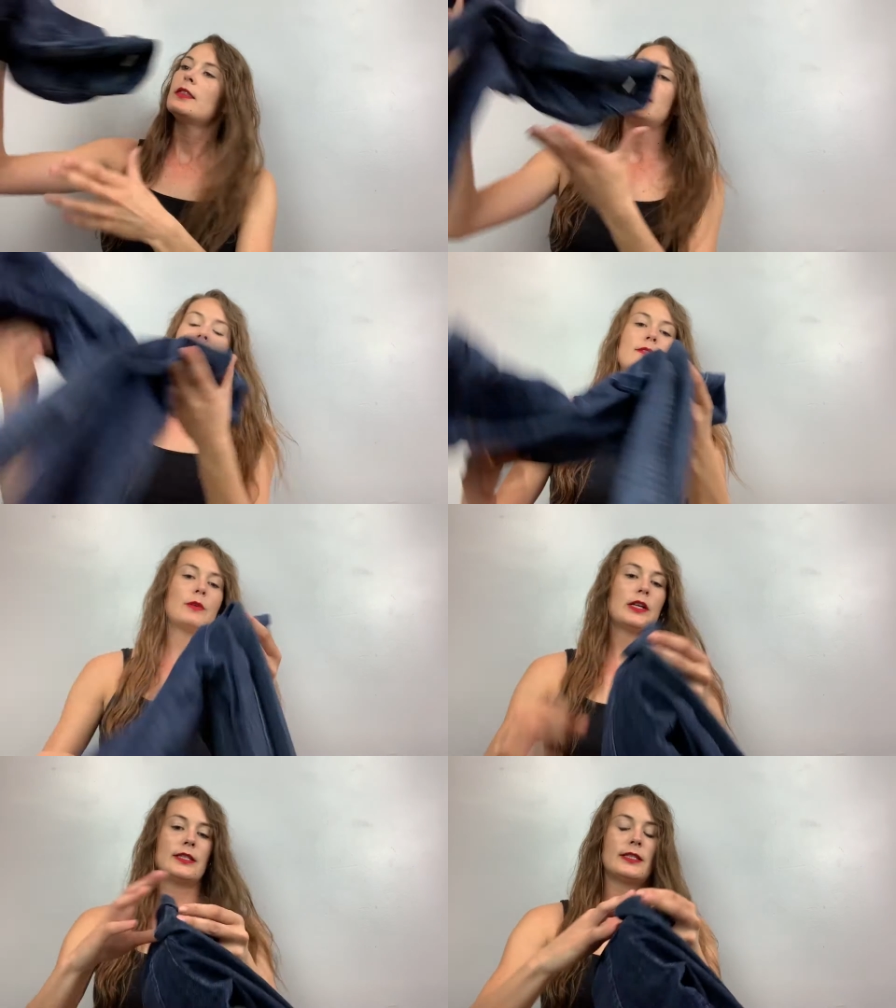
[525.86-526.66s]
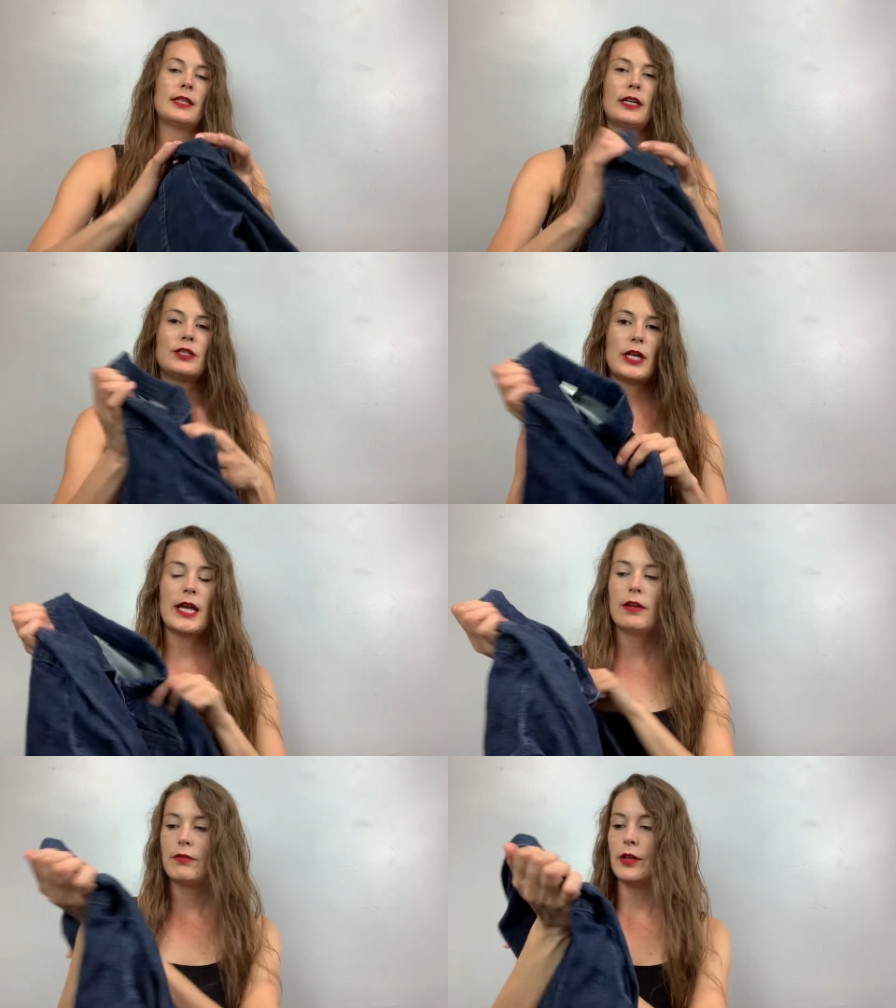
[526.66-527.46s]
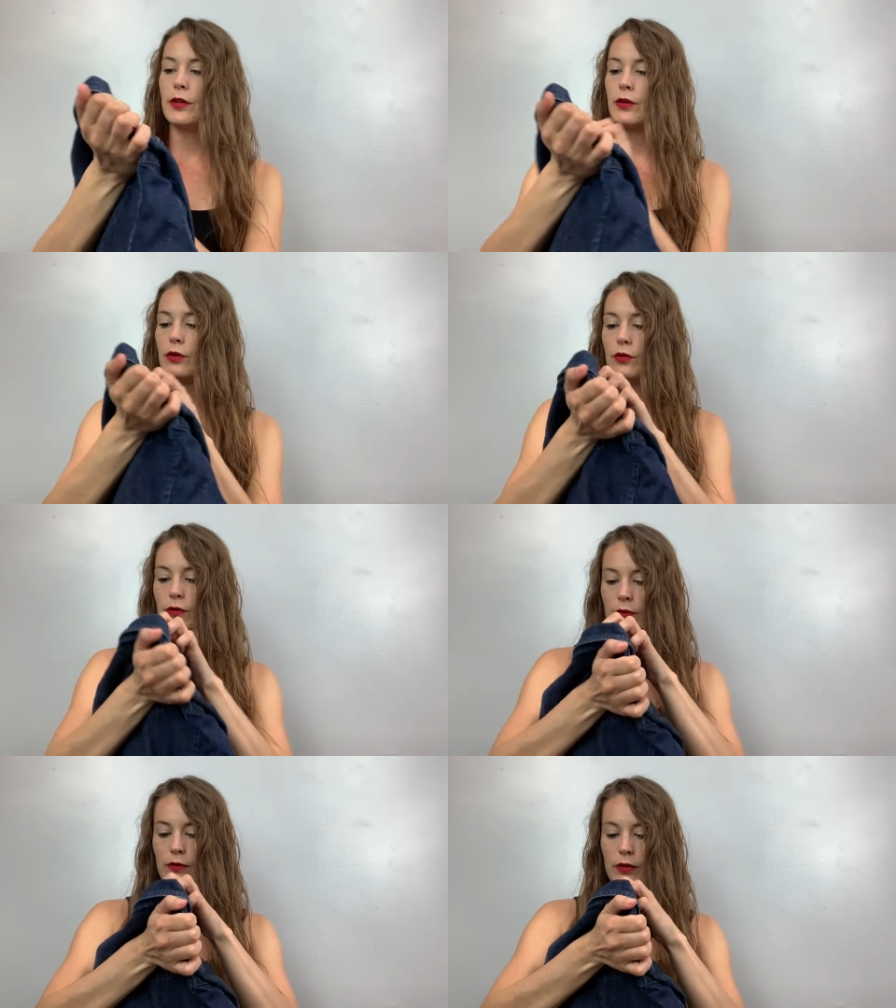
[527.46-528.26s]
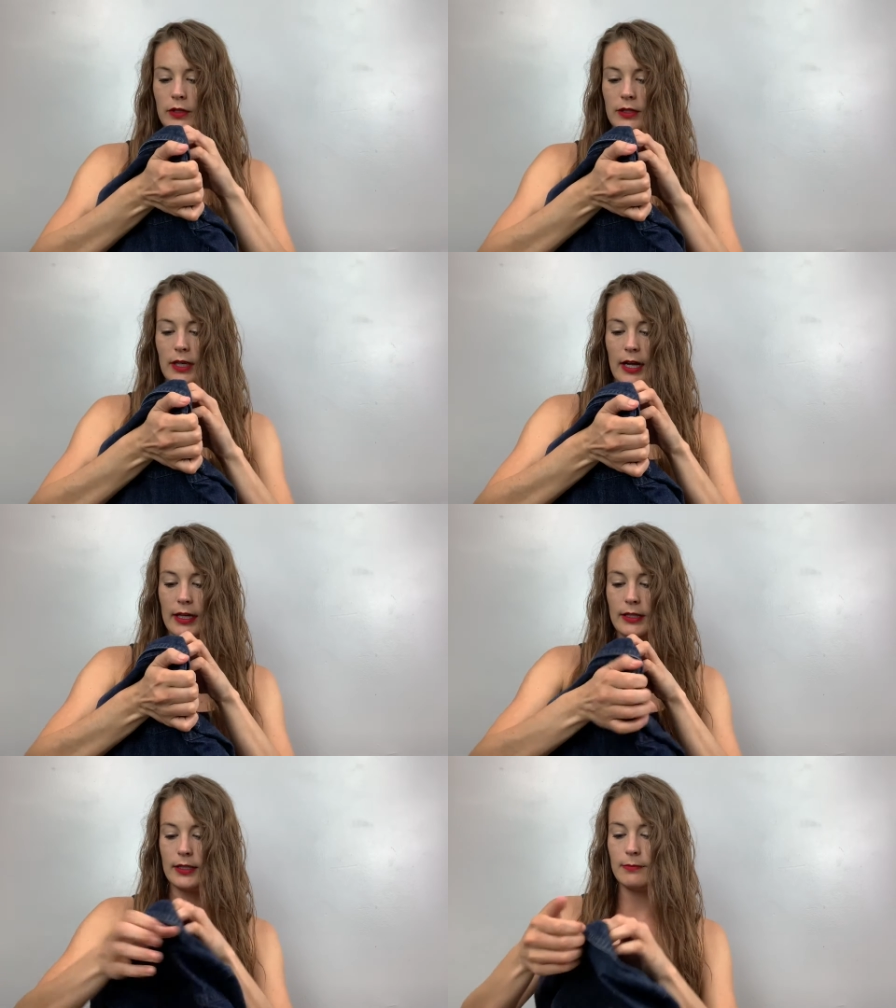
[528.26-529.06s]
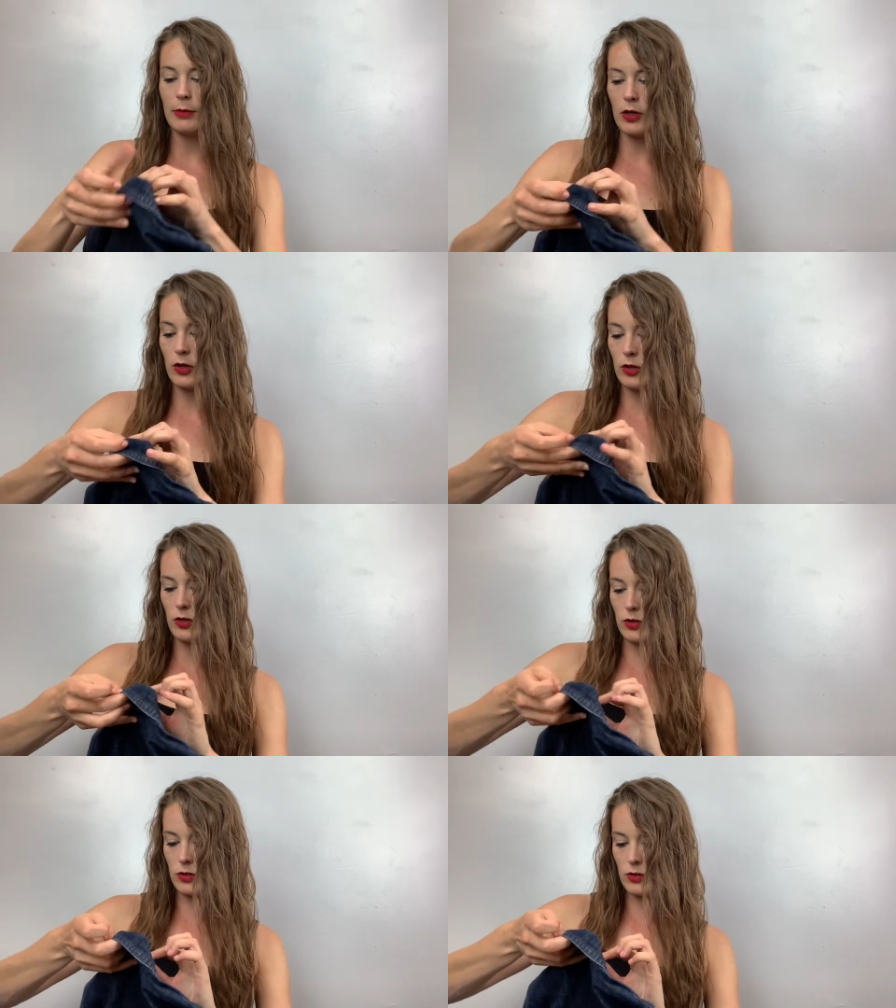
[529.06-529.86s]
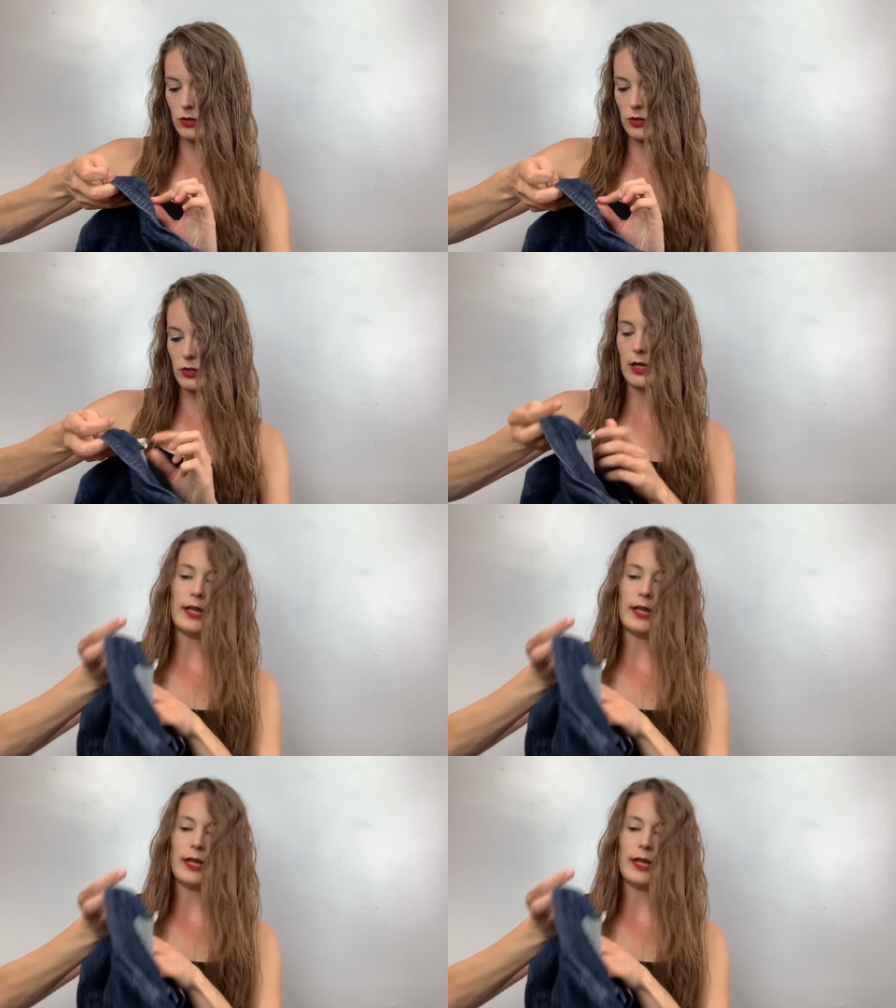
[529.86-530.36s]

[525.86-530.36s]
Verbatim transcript: This one's a J. Crew, size small,